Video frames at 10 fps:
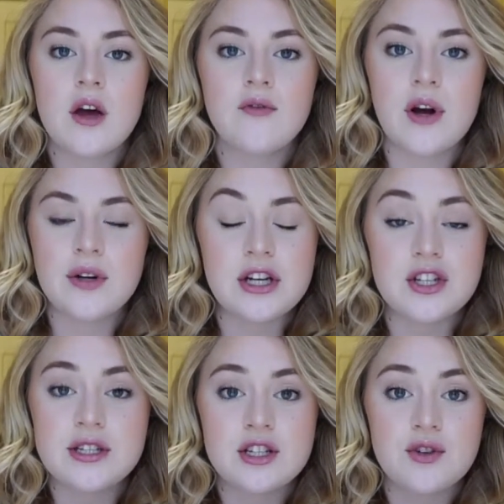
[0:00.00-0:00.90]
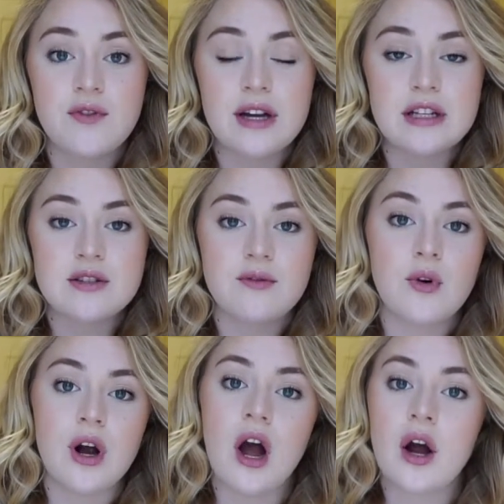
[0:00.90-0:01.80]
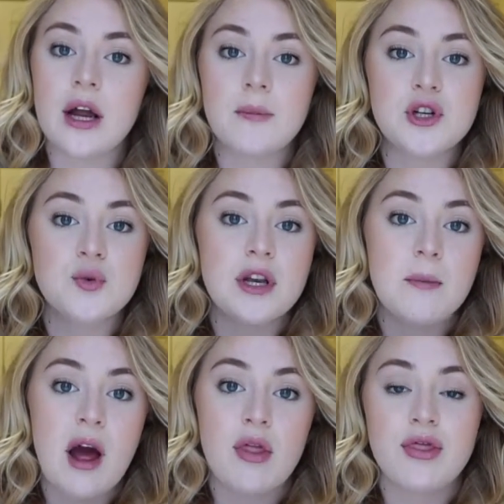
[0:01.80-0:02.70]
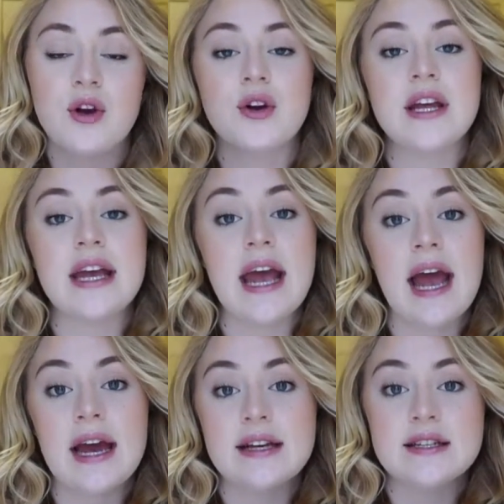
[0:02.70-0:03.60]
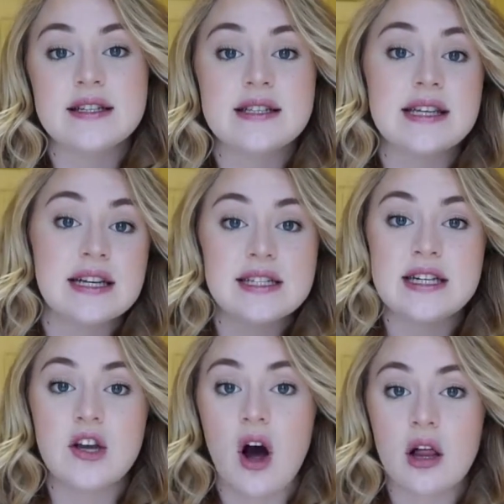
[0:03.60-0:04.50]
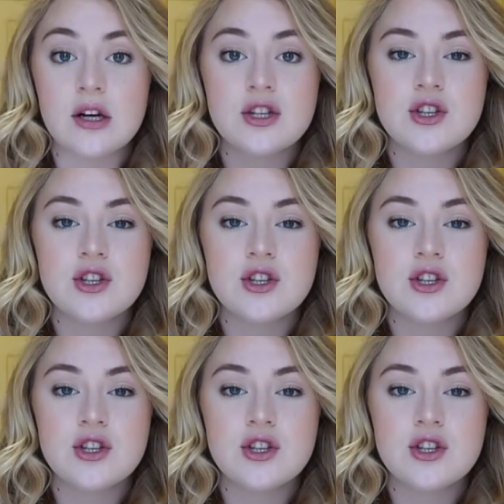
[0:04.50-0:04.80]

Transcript: foundations that you'll find at Sephora are in between about $30 and $60.